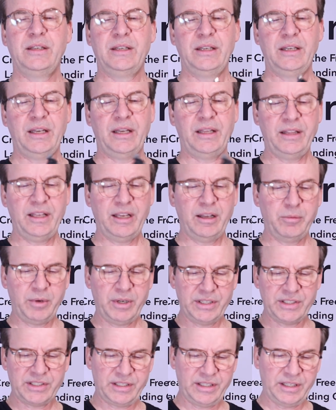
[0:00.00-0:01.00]
And then
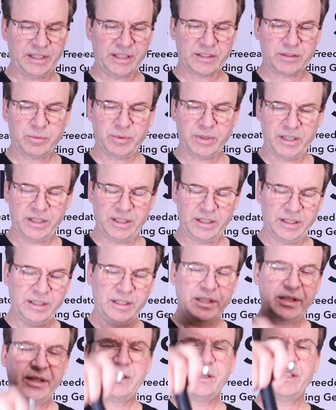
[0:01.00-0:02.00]
what is this? Well,
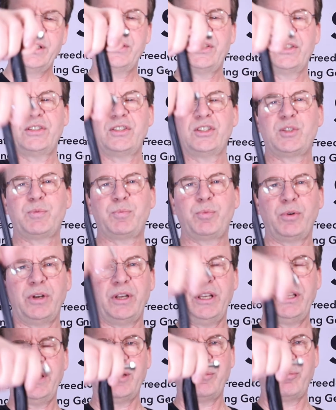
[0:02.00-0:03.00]
this is the
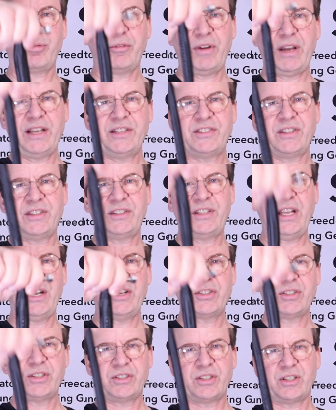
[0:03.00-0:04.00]
spring that provides the
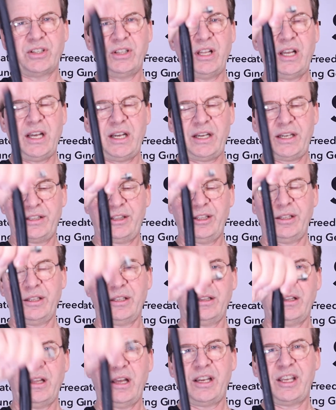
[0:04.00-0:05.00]
tension to lock
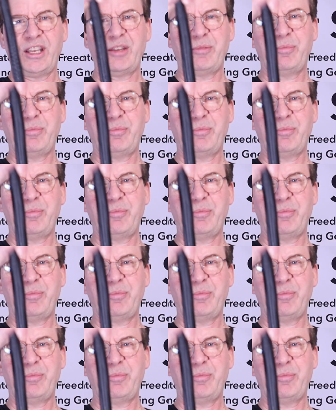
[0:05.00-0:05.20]
the locking